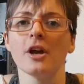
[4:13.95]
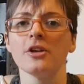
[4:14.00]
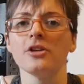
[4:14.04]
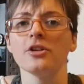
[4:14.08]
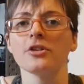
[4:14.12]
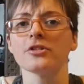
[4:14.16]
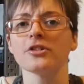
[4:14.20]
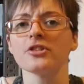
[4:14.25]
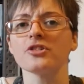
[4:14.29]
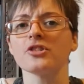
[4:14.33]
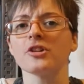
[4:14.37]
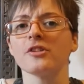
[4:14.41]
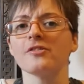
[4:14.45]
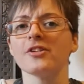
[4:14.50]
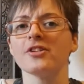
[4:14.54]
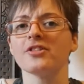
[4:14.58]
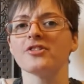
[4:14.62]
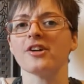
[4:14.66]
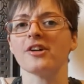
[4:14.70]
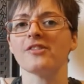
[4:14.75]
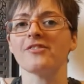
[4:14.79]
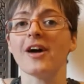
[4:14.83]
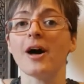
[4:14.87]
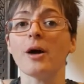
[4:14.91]
You'll discover
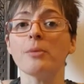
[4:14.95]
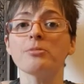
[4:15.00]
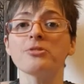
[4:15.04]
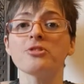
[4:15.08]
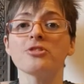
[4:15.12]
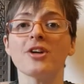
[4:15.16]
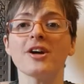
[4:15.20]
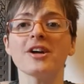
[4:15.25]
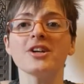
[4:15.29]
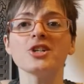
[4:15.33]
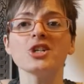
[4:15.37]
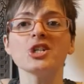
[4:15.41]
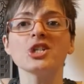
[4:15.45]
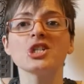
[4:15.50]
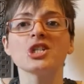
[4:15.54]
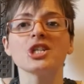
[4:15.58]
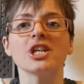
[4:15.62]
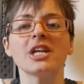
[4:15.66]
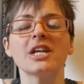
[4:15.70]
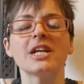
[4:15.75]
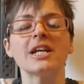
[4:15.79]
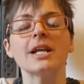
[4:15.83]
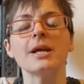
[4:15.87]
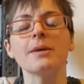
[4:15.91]
self-help strategies
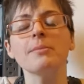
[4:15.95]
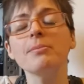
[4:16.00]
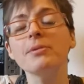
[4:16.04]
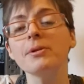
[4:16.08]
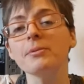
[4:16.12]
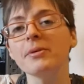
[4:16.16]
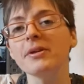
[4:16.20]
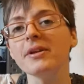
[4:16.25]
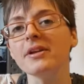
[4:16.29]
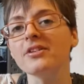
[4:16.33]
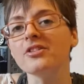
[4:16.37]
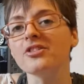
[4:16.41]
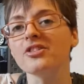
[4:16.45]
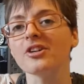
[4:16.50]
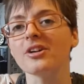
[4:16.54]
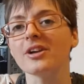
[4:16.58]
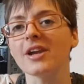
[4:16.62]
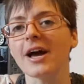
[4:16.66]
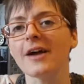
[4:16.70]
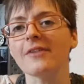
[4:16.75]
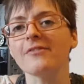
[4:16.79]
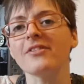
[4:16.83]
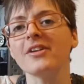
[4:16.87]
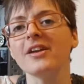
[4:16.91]
that you can implement into your
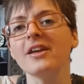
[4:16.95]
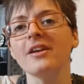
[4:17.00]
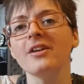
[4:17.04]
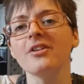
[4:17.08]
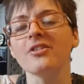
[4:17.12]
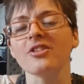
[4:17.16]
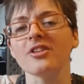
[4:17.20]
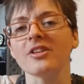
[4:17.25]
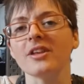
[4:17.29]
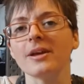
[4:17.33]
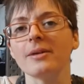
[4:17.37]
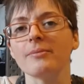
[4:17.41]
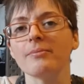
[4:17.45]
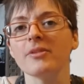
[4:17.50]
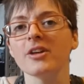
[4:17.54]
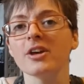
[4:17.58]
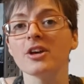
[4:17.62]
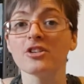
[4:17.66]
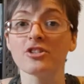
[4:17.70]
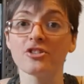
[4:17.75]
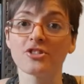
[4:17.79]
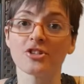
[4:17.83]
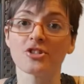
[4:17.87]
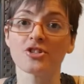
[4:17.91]
life easily,
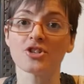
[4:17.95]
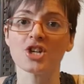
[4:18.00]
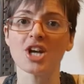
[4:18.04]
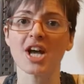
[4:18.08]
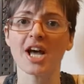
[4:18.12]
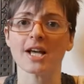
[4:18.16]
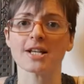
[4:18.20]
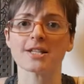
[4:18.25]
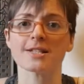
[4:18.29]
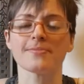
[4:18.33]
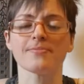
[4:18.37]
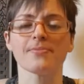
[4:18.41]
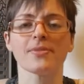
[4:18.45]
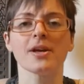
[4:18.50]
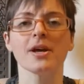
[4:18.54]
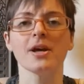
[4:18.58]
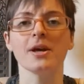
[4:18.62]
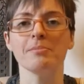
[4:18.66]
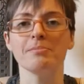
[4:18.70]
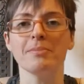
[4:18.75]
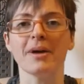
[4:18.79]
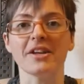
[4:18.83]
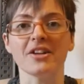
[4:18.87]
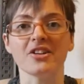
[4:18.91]
such as
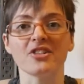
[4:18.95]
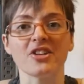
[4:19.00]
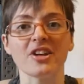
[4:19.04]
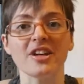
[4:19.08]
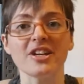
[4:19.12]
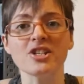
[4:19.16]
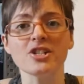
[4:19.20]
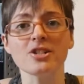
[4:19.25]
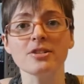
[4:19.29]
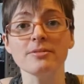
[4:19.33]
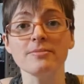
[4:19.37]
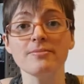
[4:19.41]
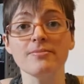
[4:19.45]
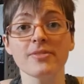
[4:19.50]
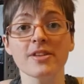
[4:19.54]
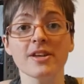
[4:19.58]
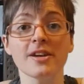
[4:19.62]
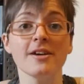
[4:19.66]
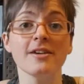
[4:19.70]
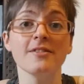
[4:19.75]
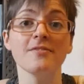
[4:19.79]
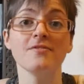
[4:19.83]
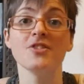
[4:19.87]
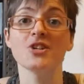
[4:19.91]
meditation,
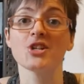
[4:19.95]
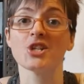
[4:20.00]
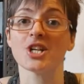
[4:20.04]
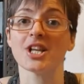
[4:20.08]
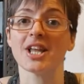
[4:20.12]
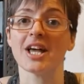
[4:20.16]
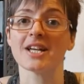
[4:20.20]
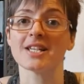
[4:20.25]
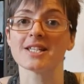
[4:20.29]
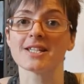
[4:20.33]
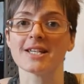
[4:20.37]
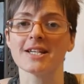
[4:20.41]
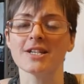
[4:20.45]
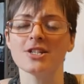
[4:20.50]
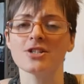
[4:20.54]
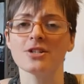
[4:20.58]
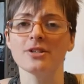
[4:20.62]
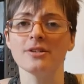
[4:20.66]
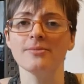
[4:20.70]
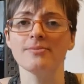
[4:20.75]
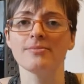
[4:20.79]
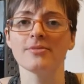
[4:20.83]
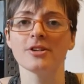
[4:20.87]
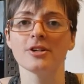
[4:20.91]

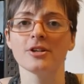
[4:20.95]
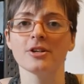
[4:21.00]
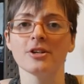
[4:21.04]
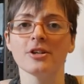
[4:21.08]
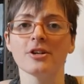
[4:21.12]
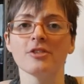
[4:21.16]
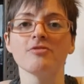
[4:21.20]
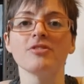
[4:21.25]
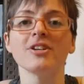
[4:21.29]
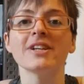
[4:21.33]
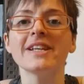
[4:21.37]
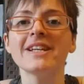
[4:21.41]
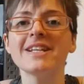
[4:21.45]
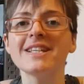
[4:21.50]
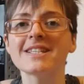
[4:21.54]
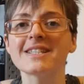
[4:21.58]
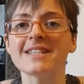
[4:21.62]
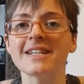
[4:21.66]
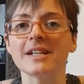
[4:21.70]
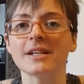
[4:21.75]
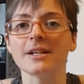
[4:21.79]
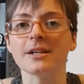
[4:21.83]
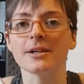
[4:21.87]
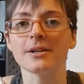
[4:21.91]
visualisation,
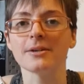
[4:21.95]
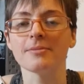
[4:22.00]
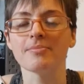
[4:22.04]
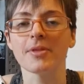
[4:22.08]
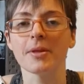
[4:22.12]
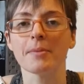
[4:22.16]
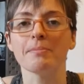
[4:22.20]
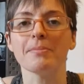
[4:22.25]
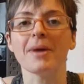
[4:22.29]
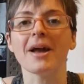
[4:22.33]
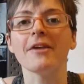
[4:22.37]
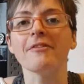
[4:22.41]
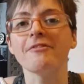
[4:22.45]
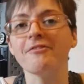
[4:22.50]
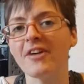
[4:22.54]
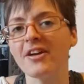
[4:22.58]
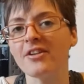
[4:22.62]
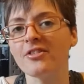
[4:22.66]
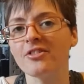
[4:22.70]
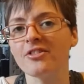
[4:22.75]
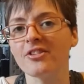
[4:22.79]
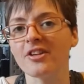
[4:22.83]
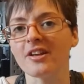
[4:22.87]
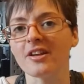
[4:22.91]
releasing,
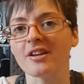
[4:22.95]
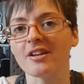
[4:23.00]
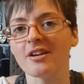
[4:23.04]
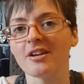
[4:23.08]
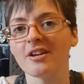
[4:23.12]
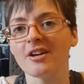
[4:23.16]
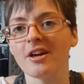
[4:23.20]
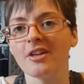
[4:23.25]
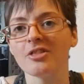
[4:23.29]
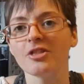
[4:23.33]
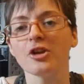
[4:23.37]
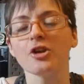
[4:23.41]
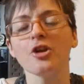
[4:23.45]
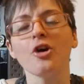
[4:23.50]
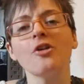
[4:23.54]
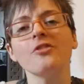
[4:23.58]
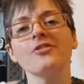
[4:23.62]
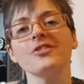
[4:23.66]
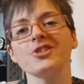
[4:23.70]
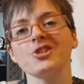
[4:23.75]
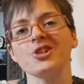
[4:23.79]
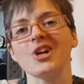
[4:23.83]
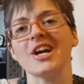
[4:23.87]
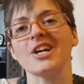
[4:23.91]
manifesting, the
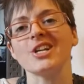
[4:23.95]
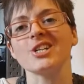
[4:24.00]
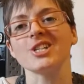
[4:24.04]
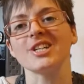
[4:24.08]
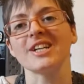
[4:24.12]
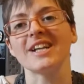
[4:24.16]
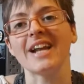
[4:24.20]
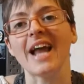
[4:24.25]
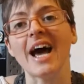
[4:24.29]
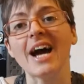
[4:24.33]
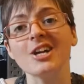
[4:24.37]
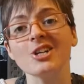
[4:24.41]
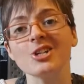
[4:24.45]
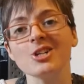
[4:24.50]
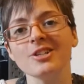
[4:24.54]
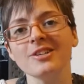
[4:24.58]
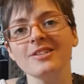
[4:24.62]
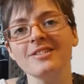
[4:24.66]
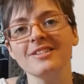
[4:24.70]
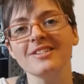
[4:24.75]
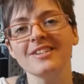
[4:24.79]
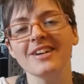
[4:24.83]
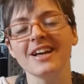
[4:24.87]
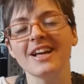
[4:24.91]
law of attraction in
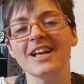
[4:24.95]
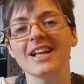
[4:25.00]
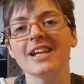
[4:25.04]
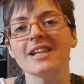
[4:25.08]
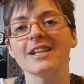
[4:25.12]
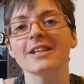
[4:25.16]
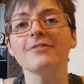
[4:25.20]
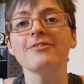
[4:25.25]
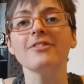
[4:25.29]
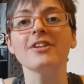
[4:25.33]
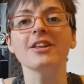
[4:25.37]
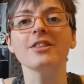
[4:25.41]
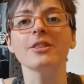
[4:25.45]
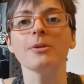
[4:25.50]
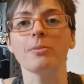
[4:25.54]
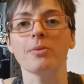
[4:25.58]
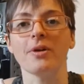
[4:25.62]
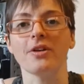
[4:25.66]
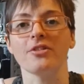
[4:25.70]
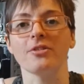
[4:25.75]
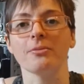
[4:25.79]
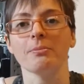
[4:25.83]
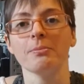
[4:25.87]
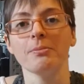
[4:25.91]
action, living in the
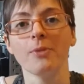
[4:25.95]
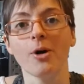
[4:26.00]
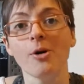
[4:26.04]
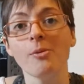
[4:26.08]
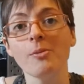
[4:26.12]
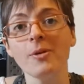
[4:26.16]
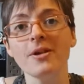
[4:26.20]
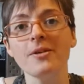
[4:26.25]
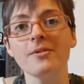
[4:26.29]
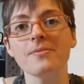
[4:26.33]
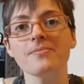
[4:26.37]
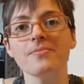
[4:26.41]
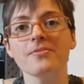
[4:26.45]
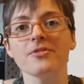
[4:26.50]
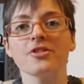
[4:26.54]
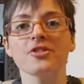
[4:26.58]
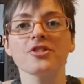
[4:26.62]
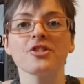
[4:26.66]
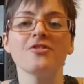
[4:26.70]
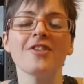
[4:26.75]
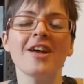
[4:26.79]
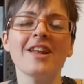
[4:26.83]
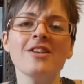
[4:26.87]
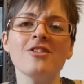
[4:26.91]
present moment,
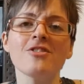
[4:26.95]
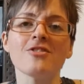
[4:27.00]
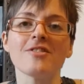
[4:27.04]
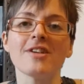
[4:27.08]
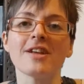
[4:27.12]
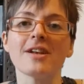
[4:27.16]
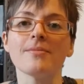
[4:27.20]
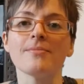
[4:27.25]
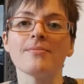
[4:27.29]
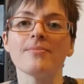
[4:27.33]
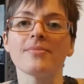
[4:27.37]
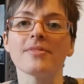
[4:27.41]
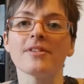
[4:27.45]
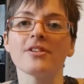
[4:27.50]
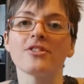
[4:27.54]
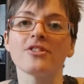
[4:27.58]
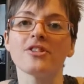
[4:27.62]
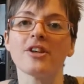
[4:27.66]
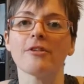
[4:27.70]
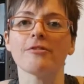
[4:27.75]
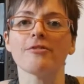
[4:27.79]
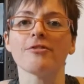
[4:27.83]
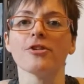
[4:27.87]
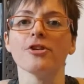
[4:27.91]
surrendering,
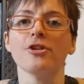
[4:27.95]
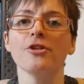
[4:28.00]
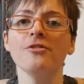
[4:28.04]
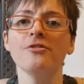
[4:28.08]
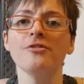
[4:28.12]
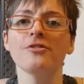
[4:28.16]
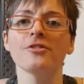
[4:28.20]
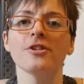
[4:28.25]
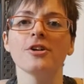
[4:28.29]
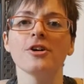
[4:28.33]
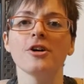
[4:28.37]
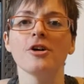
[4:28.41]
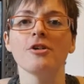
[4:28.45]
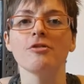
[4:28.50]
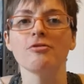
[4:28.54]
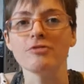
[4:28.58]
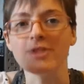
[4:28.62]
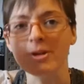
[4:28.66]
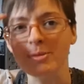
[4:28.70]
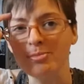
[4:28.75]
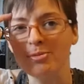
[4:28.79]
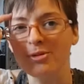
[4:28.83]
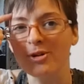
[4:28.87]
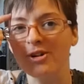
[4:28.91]
self-love,
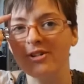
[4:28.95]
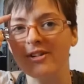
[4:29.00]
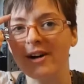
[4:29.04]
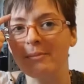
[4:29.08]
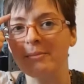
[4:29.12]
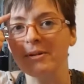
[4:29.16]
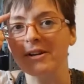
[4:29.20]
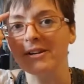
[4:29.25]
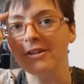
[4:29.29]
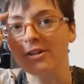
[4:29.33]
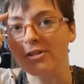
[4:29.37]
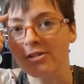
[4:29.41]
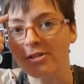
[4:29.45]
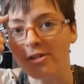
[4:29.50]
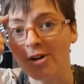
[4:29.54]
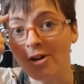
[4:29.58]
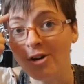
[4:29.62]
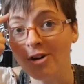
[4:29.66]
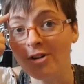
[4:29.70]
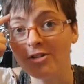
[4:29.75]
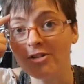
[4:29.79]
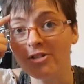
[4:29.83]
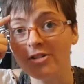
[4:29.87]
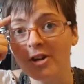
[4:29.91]
reprogramming your
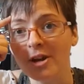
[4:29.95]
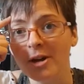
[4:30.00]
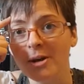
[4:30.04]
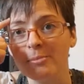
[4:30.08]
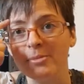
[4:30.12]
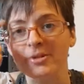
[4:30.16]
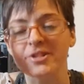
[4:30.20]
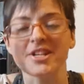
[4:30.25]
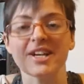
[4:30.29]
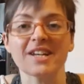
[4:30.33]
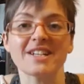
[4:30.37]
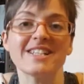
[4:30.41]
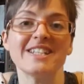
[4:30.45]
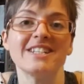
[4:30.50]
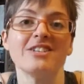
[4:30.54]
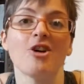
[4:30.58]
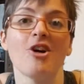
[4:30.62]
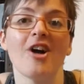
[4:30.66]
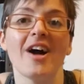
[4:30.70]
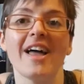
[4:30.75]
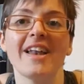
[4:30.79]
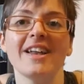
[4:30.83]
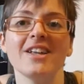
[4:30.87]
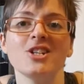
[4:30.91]
thoughts, protecting
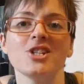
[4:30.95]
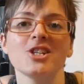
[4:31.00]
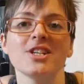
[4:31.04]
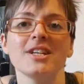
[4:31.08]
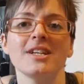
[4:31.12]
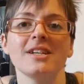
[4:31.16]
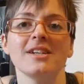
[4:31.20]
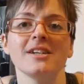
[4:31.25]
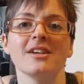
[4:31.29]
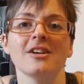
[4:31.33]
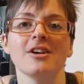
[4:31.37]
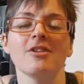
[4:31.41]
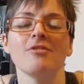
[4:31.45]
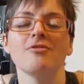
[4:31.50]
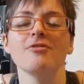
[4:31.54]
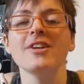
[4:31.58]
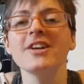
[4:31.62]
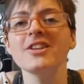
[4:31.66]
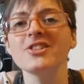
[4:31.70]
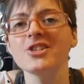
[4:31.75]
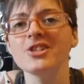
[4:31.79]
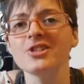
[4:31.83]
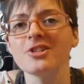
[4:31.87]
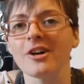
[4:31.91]
your energy,
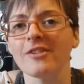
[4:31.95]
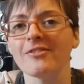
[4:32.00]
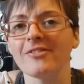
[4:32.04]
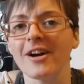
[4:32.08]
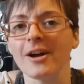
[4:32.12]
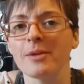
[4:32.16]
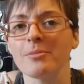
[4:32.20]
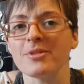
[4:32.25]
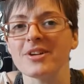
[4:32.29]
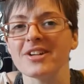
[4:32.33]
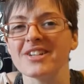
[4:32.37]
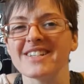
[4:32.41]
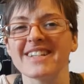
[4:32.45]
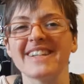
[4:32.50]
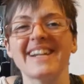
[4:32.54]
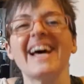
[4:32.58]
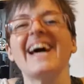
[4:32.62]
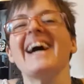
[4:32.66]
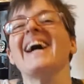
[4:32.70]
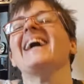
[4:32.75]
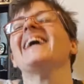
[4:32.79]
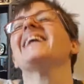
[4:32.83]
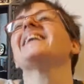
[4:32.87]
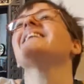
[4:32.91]
raising your vibration,
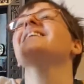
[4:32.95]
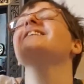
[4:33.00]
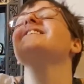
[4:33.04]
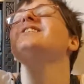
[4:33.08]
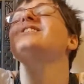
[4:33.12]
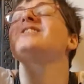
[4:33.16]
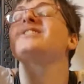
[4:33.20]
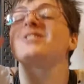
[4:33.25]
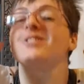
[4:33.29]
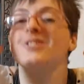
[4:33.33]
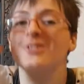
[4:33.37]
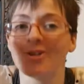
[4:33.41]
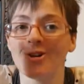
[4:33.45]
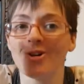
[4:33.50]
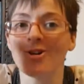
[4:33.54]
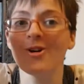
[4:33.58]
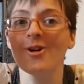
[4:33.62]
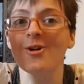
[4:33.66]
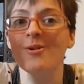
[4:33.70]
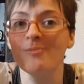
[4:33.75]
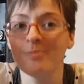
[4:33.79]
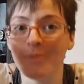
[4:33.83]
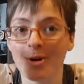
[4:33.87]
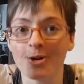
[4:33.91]
and
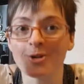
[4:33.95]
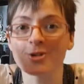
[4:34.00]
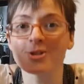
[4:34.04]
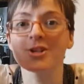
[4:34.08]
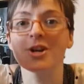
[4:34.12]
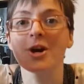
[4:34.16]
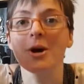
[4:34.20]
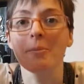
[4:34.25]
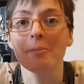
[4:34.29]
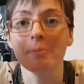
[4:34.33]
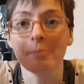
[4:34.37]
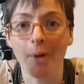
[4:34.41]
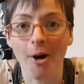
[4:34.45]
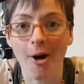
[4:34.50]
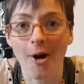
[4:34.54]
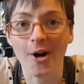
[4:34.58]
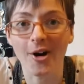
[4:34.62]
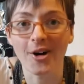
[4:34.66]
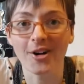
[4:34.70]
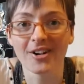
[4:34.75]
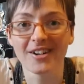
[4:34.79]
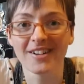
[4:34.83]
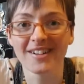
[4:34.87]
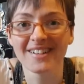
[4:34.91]
so much
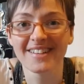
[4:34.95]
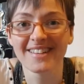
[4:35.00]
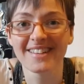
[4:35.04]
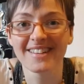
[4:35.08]
more.